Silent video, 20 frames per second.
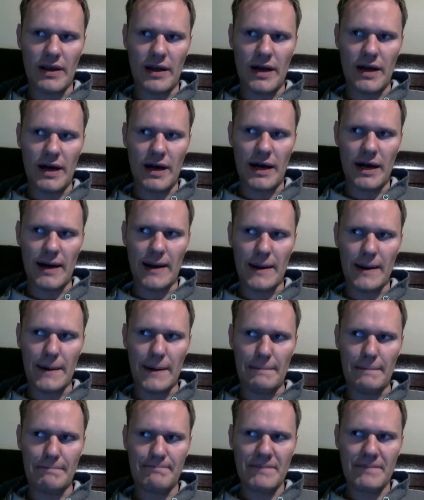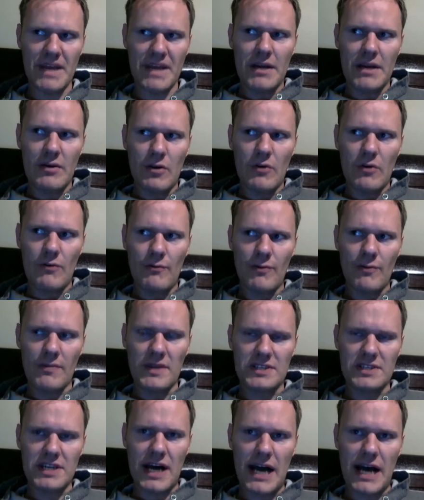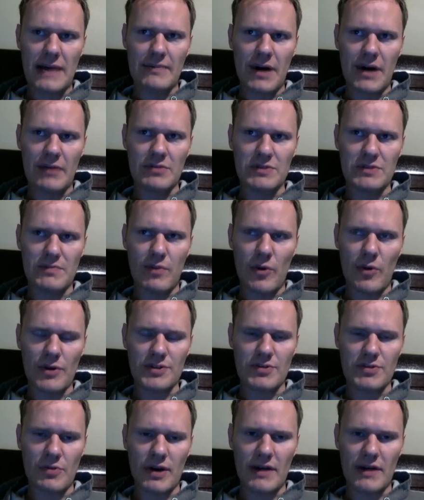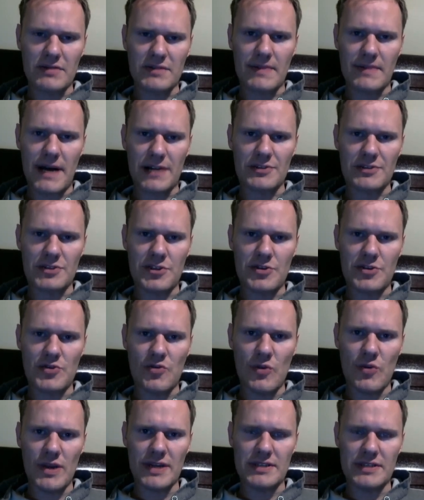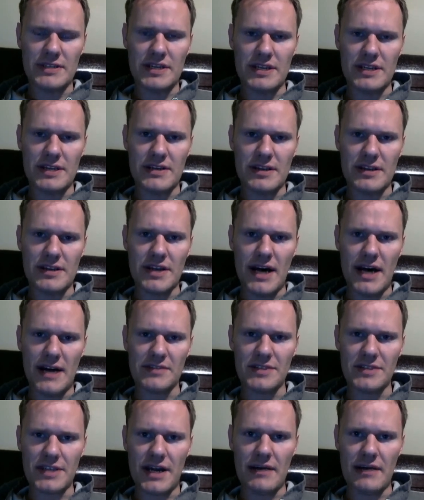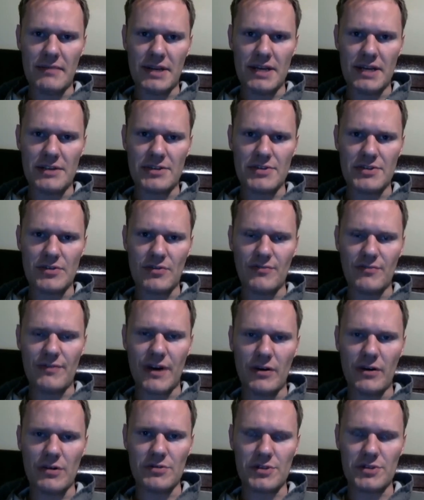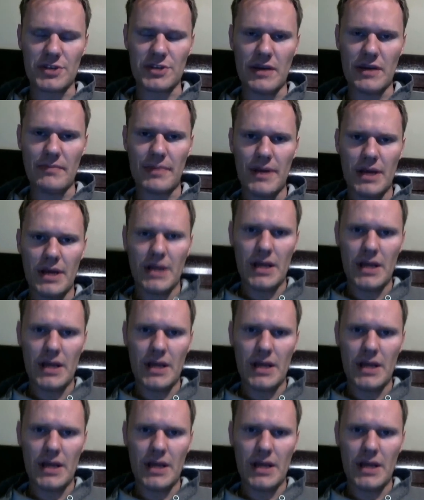Uh, from the time I was born to when I was about 2, we attended a non-denominational fellowship,